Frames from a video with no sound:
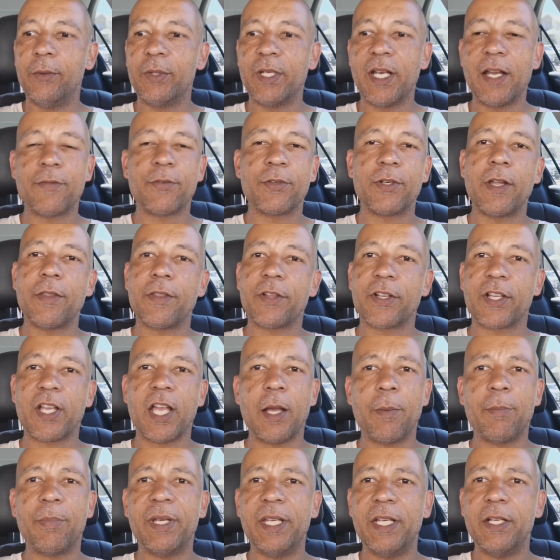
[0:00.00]
whatever other
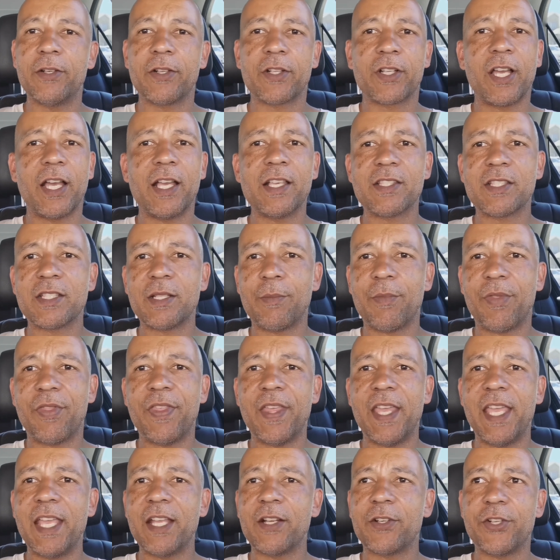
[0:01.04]
company or custom
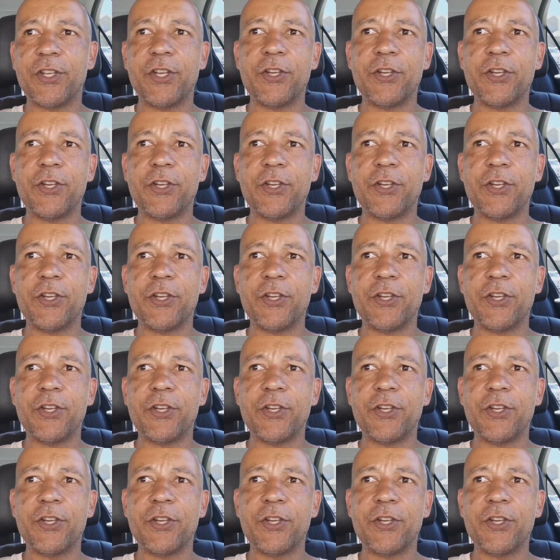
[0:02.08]
thing,